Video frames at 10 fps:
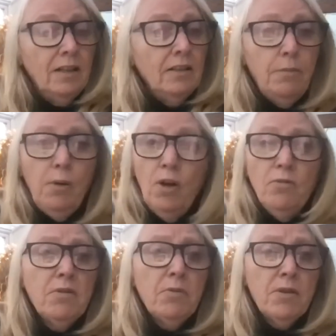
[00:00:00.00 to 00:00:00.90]
The
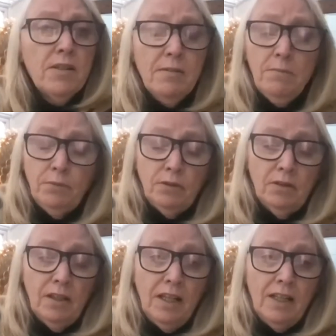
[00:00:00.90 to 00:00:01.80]
purpose was
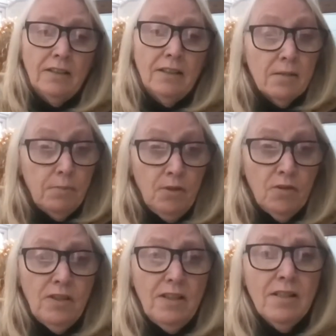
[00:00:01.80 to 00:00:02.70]
simple that
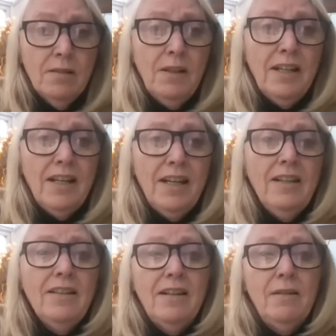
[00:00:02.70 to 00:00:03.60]
spiritualism
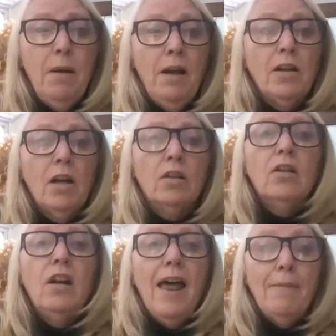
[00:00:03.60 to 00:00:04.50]
in Denmark
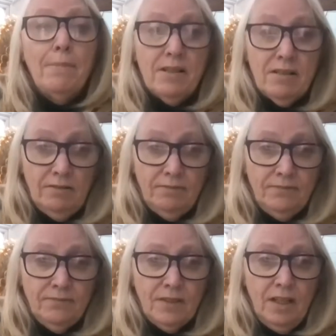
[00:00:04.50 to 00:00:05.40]
collapsed.
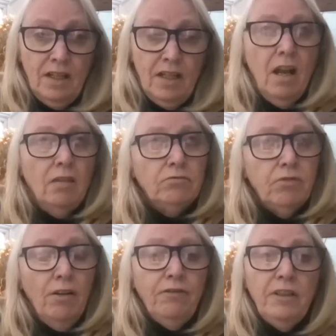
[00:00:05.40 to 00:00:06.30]

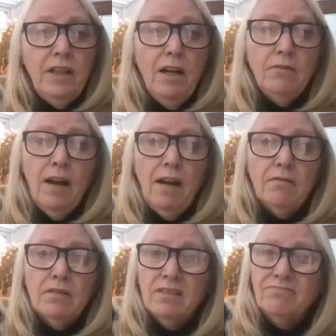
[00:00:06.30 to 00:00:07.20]
Roughly
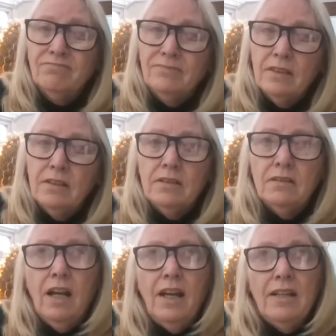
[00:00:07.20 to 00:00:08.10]
around
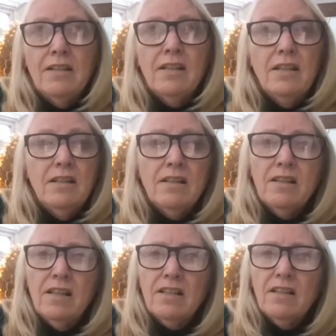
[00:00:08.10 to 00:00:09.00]

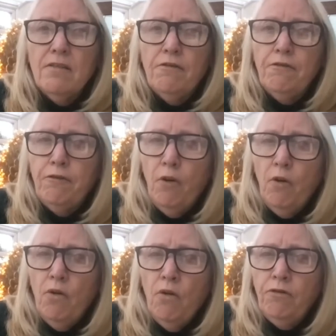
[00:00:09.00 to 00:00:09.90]

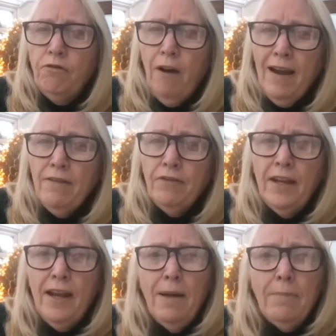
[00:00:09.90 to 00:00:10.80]
1964, five
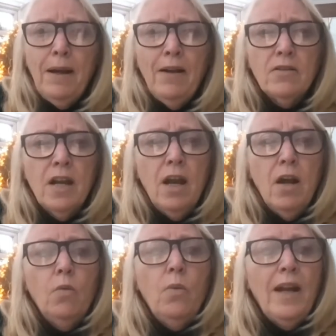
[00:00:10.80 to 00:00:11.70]
thereabout,
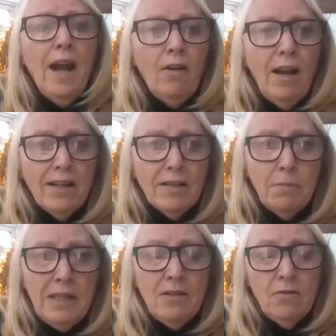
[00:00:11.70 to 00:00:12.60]
when our last
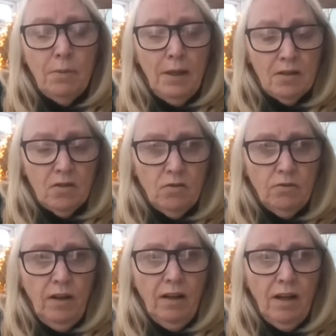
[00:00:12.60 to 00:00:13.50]
medium passed
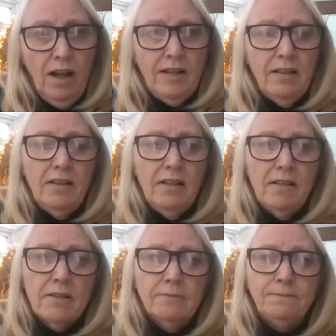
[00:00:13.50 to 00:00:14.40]
over, Einar
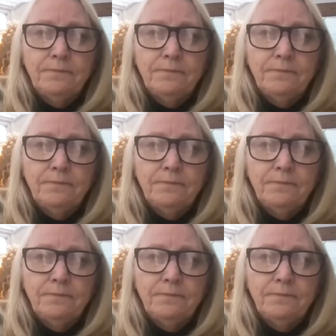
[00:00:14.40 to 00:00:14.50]
Nielsen.